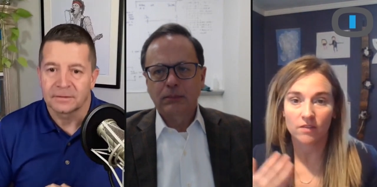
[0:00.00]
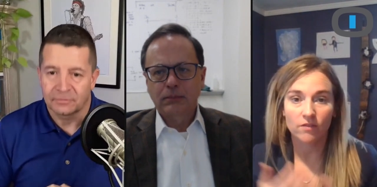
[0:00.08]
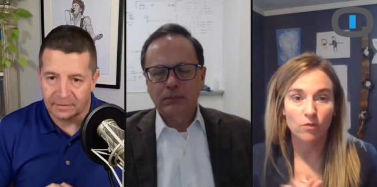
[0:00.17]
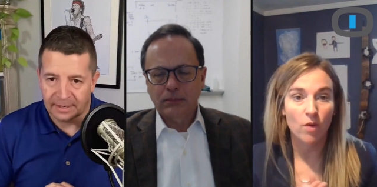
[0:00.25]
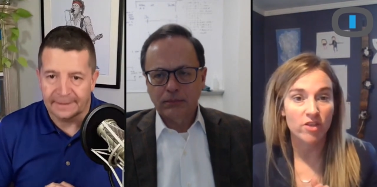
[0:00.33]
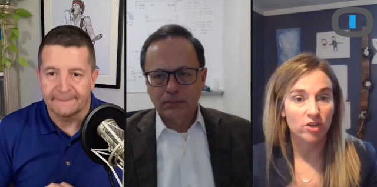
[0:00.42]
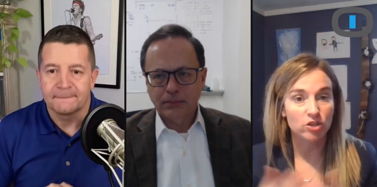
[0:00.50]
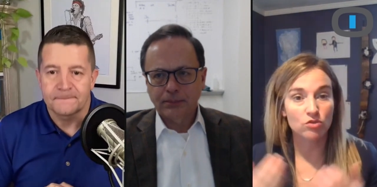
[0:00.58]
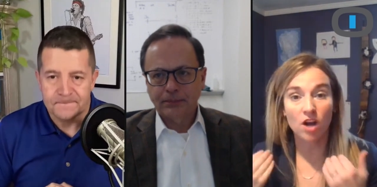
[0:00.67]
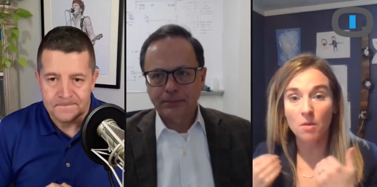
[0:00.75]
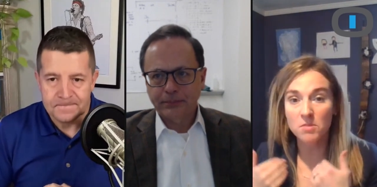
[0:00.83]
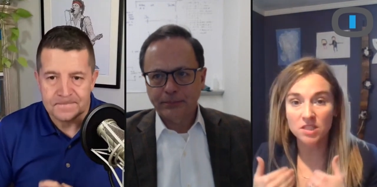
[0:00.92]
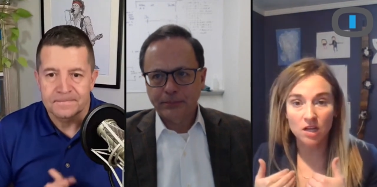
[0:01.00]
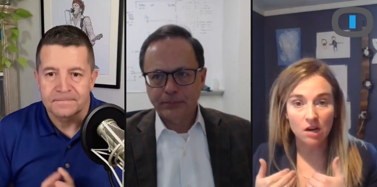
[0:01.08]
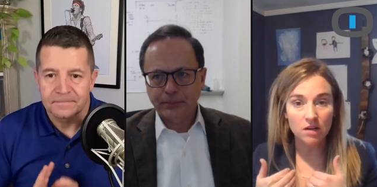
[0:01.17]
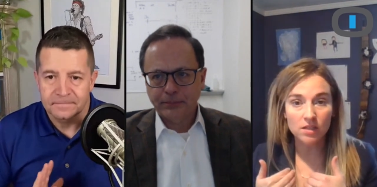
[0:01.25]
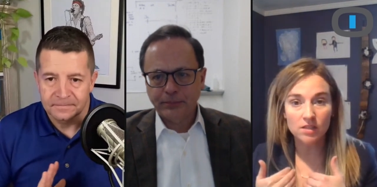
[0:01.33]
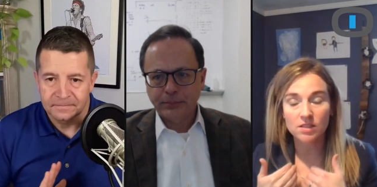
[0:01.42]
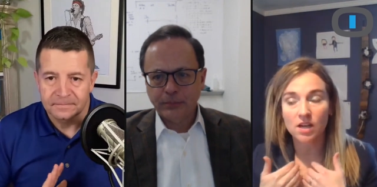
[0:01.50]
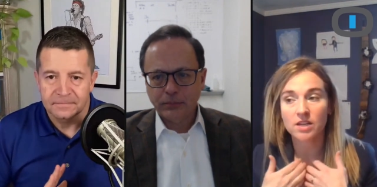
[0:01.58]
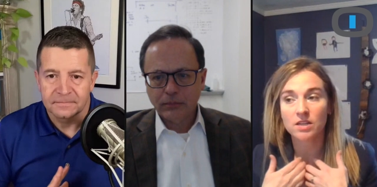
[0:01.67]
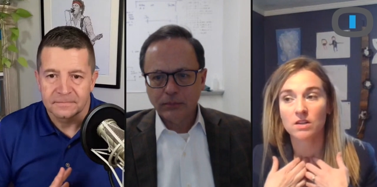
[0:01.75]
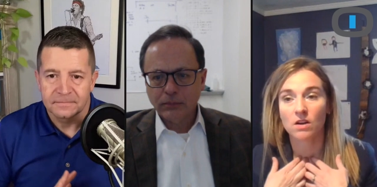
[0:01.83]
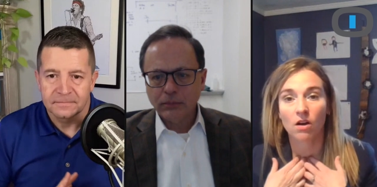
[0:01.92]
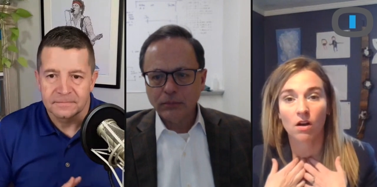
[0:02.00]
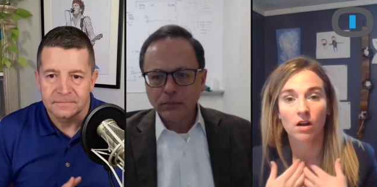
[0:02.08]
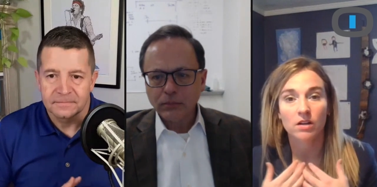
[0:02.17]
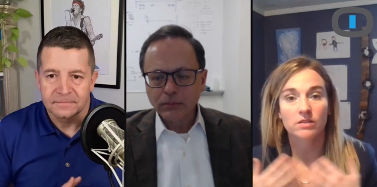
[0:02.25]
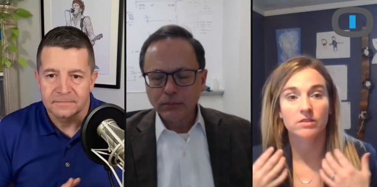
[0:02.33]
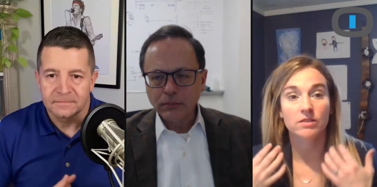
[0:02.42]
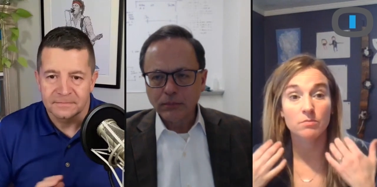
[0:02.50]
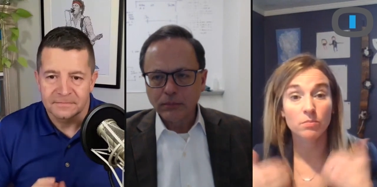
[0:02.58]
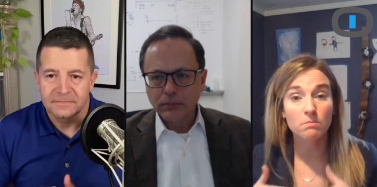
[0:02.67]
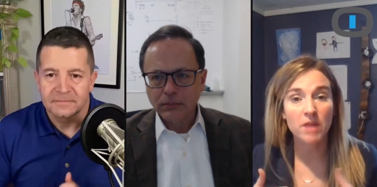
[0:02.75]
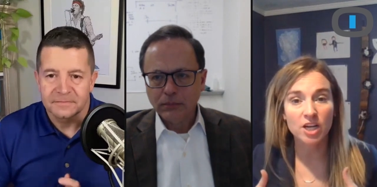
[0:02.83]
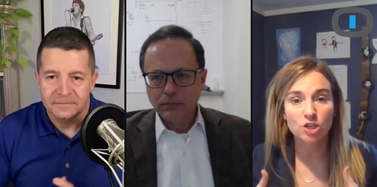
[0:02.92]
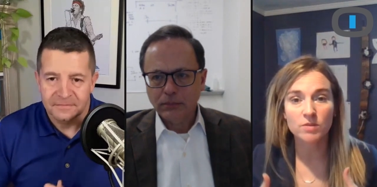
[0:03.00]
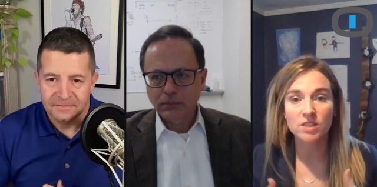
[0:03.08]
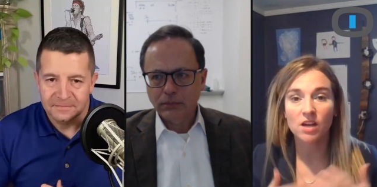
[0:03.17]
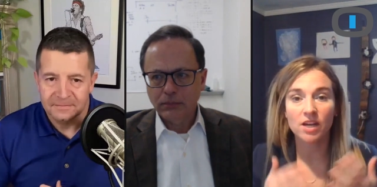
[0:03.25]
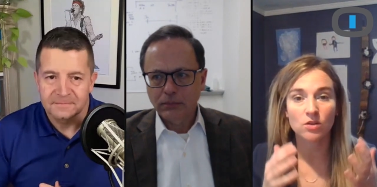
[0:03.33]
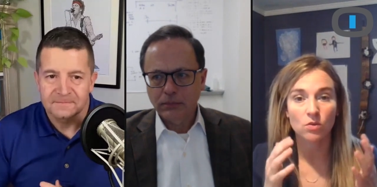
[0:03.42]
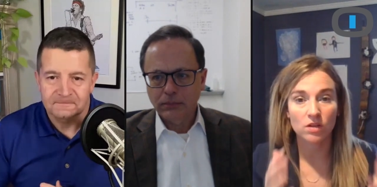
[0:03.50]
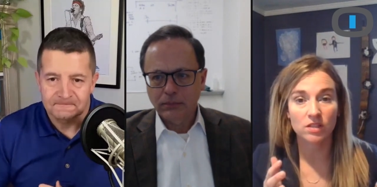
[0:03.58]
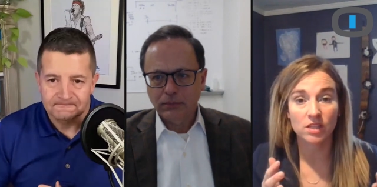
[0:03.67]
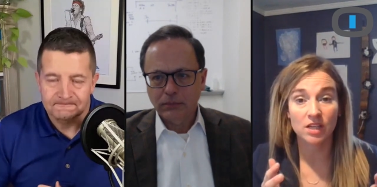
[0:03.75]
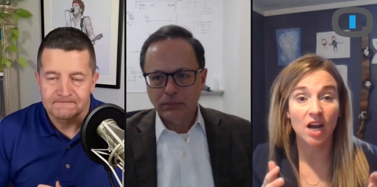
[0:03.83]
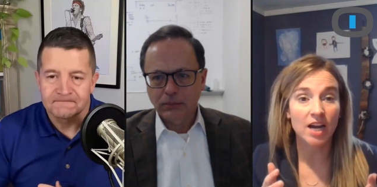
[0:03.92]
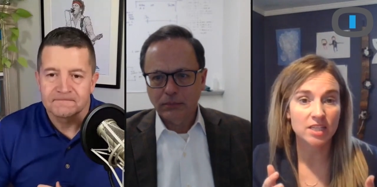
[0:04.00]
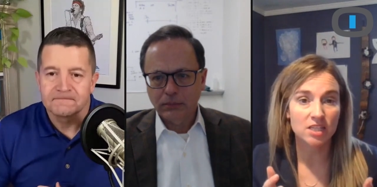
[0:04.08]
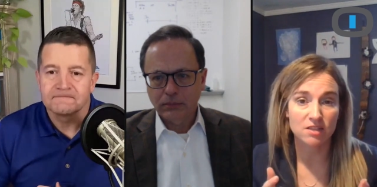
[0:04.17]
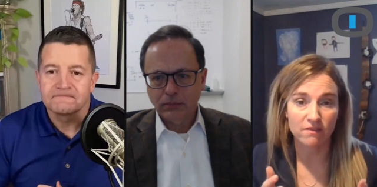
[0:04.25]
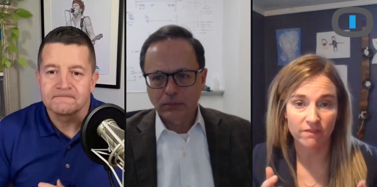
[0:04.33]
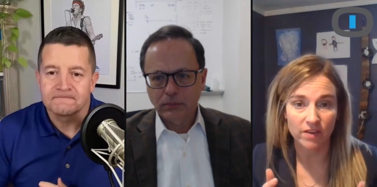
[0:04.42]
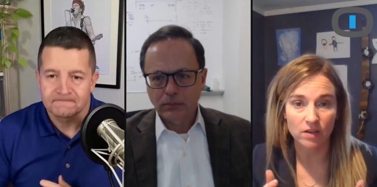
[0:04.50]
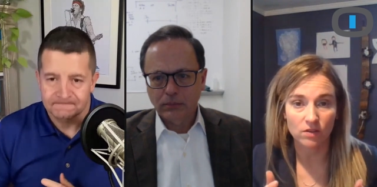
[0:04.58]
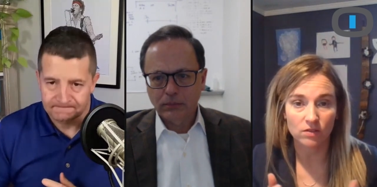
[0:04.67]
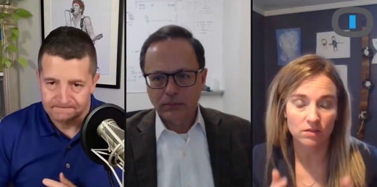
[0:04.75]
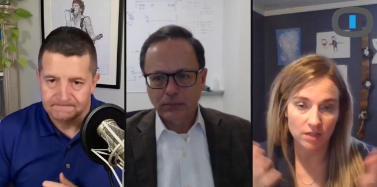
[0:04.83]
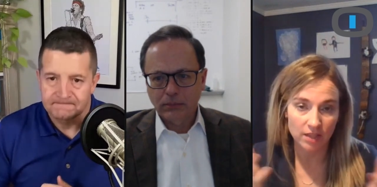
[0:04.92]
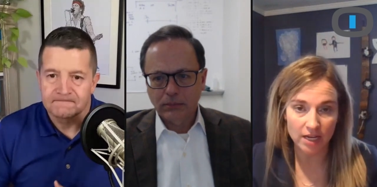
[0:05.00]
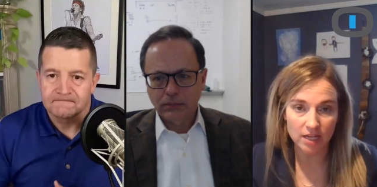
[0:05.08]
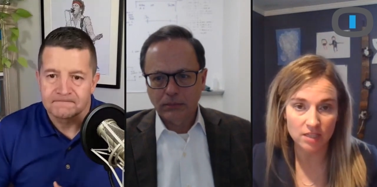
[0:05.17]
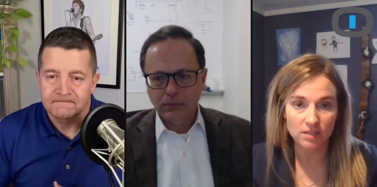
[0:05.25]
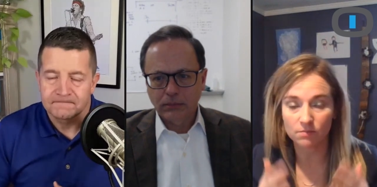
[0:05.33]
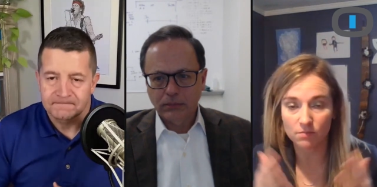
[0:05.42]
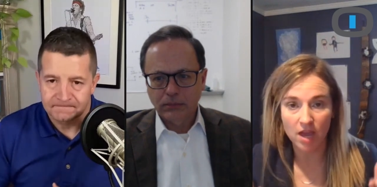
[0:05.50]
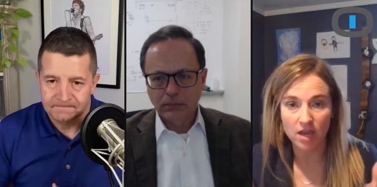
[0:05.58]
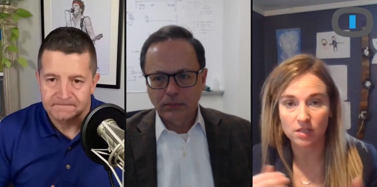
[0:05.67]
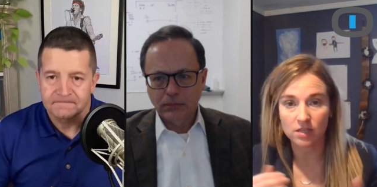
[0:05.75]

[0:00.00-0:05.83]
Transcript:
Speaker 1: whether right. you come into our side and our management side or the guys in the field, ladies, men